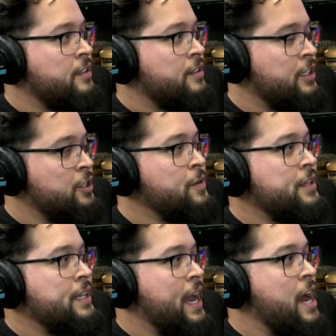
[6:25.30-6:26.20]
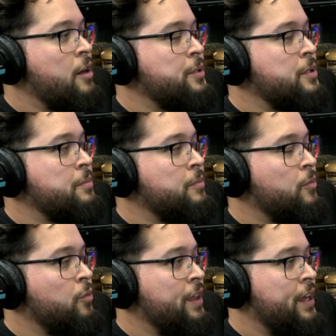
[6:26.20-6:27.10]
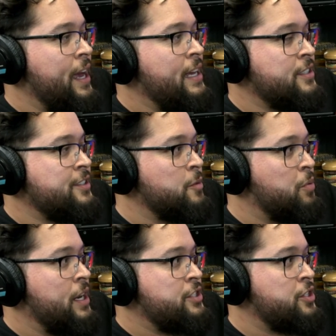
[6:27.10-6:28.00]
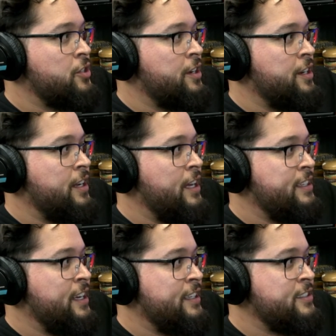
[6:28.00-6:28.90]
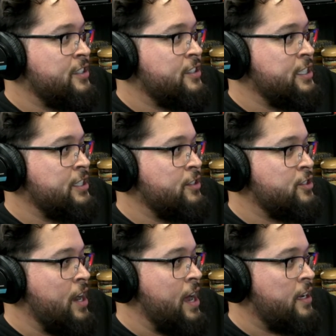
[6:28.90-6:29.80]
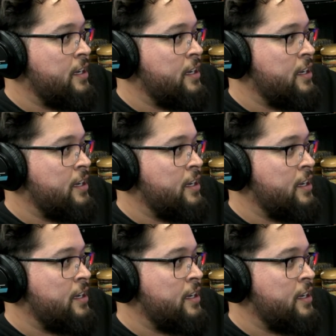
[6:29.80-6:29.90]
They're doing the album that has Under Pressure on it at the end as their secret track.